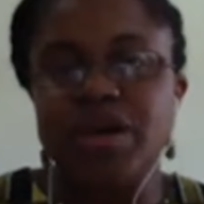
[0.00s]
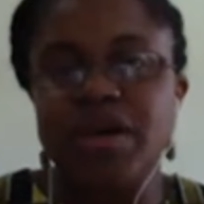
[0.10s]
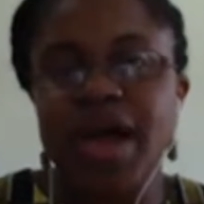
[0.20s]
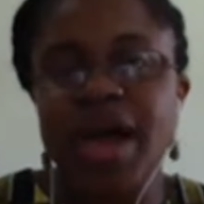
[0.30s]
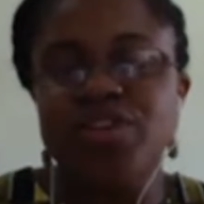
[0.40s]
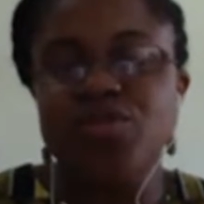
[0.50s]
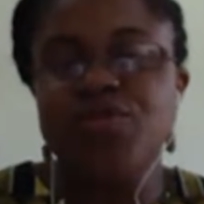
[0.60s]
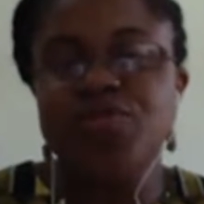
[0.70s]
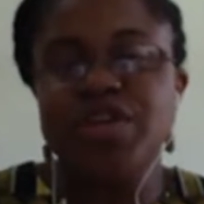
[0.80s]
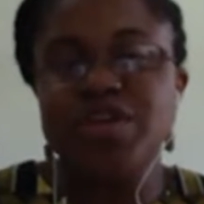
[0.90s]

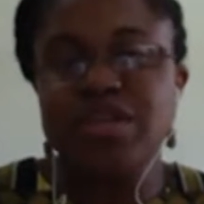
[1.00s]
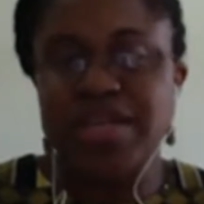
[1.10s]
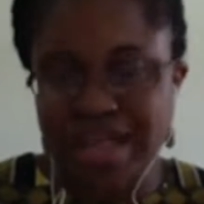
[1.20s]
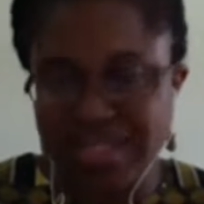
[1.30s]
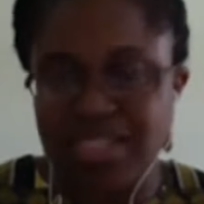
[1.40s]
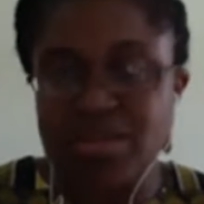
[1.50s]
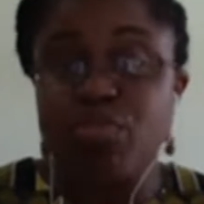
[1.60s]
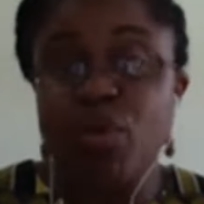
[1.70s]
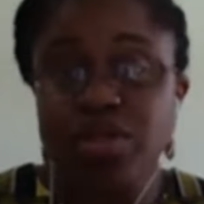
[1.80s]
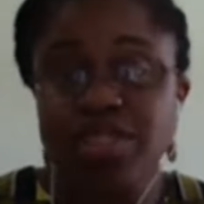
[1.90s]
that it's
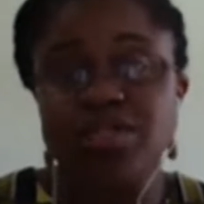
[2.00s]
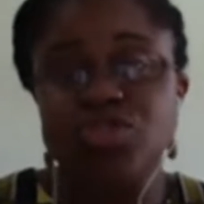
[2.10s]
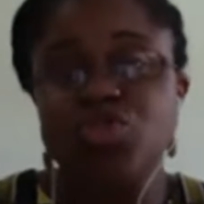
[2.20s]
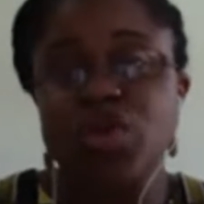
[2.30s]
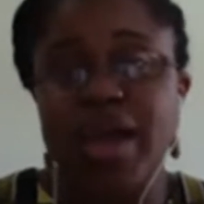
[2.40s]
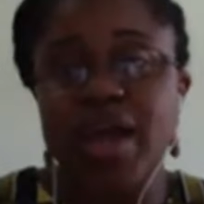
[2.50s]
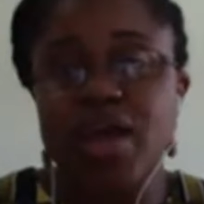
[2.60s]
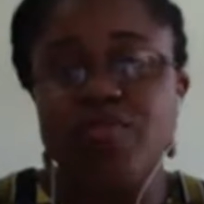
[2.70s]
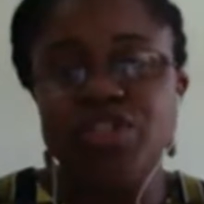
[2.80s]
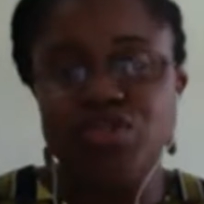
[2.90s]
important to
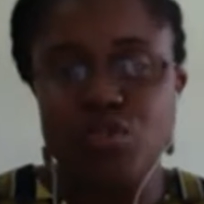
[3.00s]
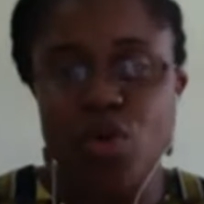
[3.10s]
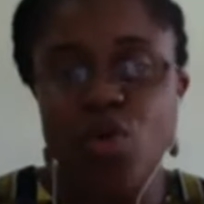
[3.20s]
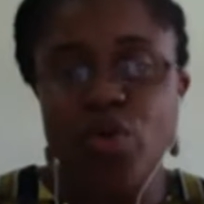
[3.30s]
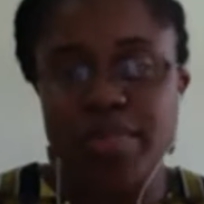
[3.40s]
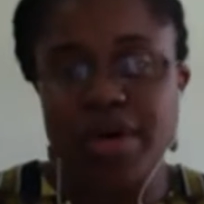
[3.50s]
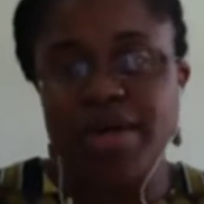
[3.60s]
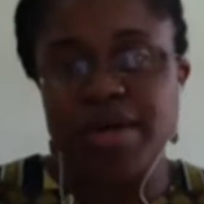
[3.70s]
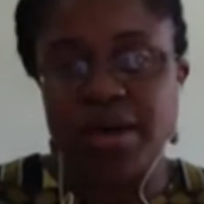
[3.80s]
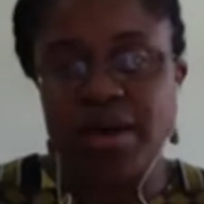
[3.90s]
encourage more women
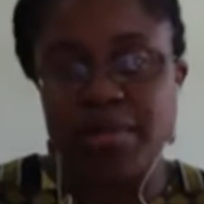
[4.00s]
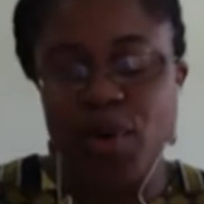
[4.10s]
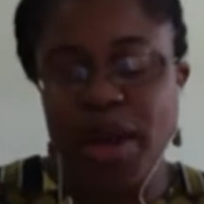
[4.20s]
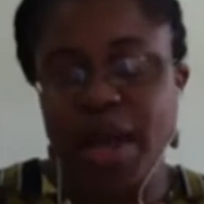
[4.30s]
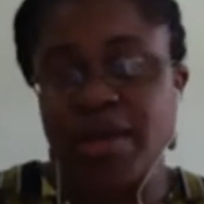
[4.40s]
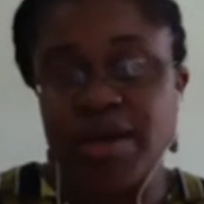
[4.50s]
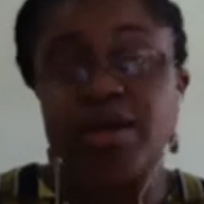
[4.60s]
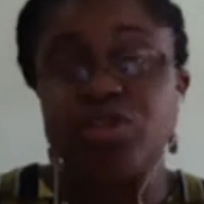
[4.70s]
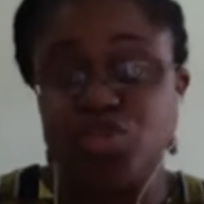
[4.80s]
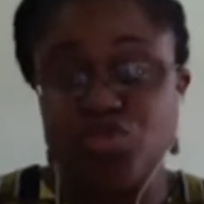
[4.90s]
and
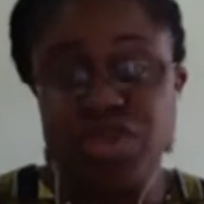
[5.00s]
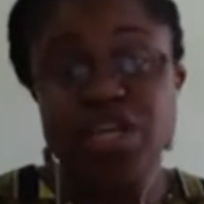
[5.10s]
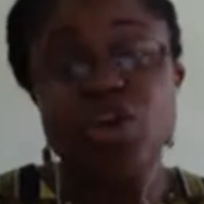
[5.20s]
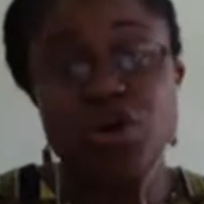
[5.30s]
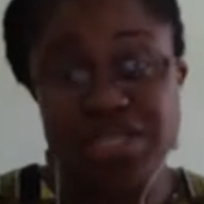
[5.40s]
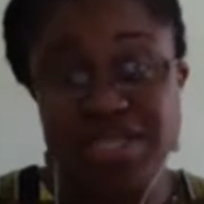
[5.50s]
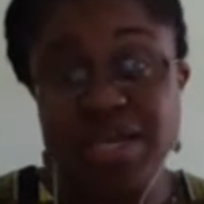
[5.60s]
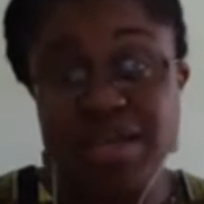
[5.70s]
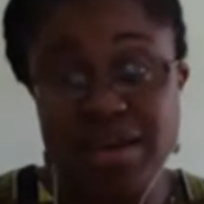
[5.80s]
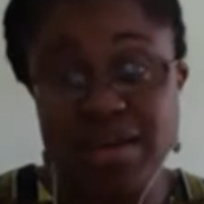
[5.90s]
girls to really
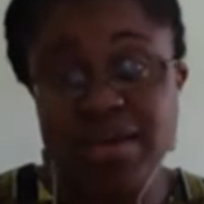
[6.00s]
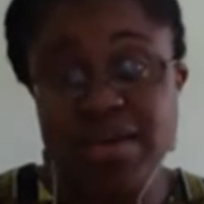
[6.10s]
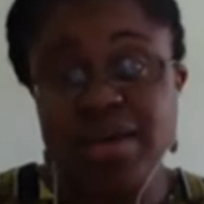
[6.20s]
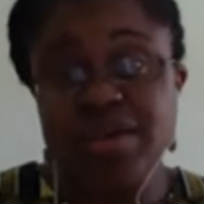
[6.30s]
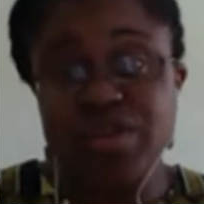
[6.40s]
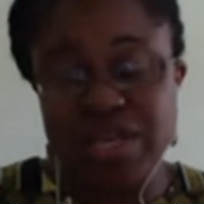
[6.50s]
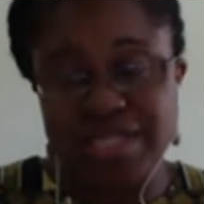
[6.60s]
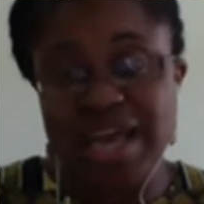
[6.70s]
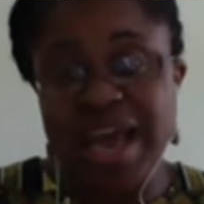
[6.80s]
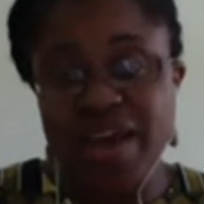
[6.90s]
consider this
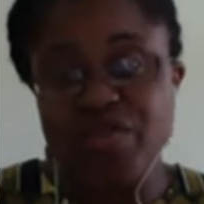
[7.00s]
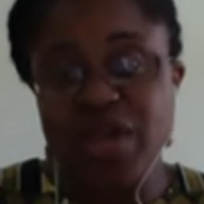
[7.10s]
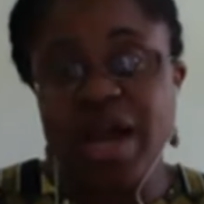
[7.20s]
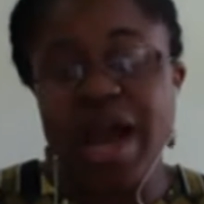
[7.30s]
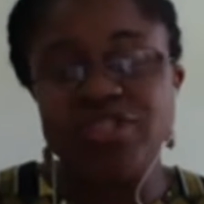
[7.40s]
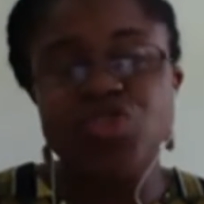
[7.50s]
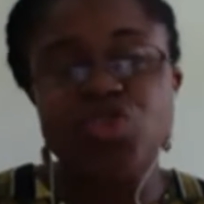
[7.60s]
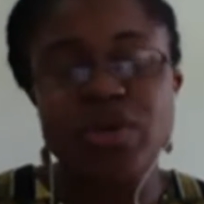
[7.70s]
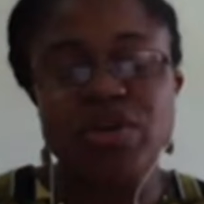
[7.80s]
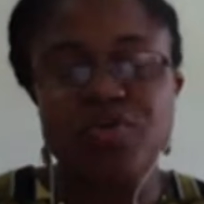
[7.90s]
area. And
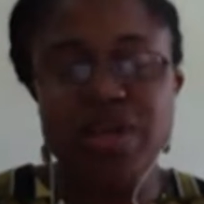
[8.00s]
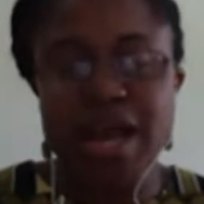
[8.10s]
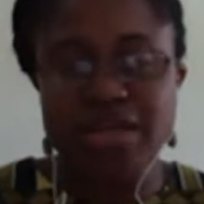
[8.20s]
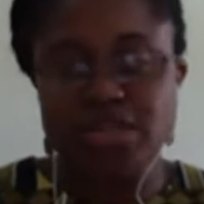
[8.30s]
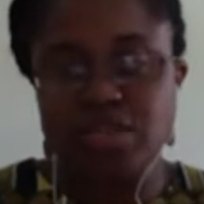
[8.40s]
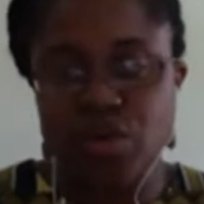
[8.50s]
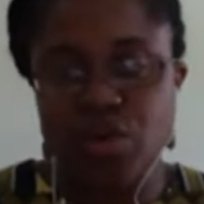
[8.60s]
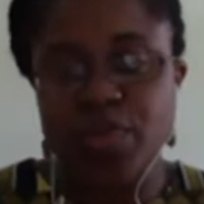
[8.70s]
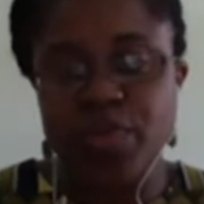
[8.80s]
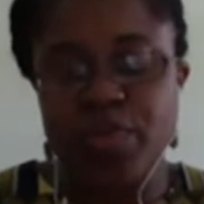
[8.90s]
so even as,
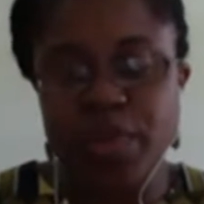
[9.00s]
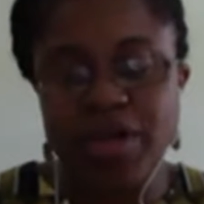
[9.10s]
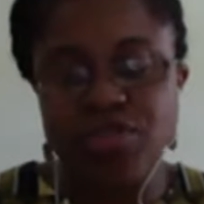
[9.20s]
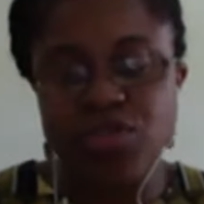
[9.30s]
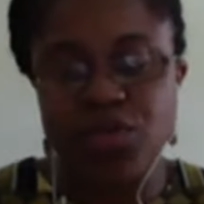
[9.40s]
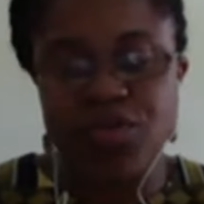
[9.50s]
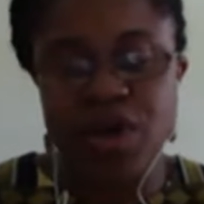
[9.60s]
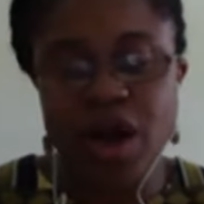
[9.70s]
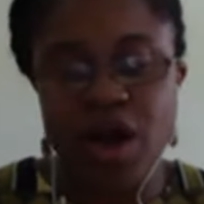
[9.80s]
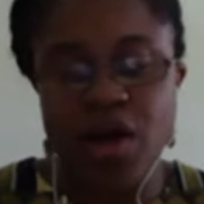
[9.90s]
part of
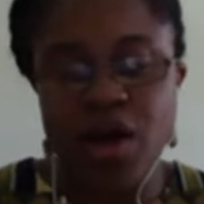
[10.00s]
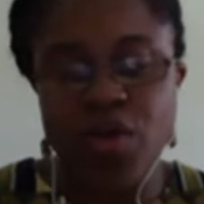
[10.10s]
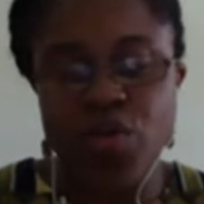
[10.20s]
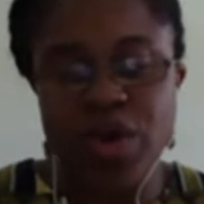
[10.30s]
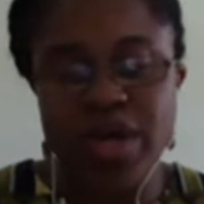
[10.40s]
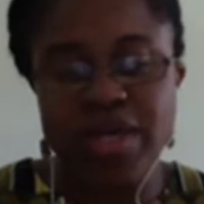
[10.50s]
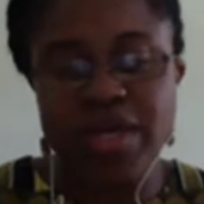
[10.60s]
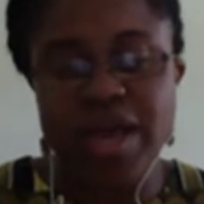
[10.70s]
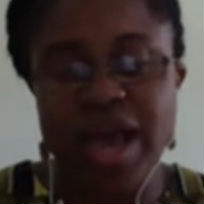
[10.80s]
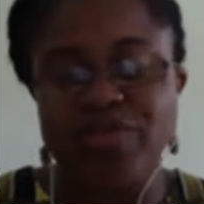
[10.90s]
our work
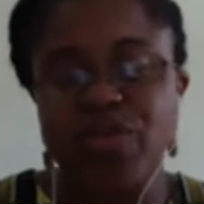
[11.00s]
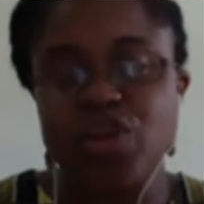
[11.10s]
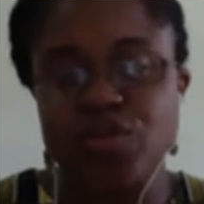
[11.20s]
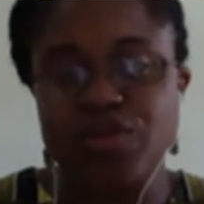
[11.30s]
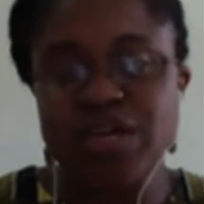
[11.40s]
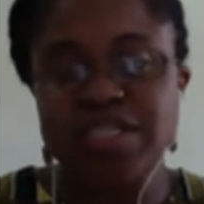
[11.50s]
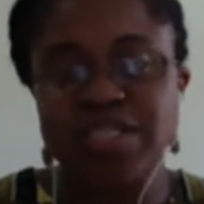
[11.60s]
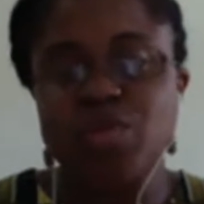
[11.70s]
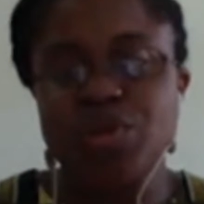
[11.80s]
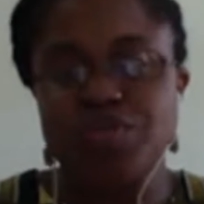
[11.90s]
here at the university,
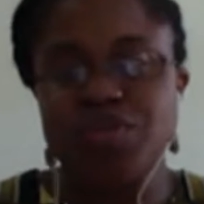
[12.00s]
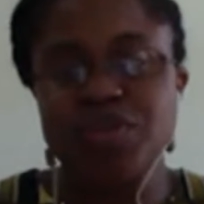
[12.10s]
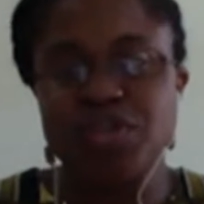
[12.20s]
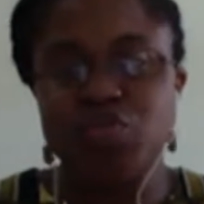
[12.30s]
one of the things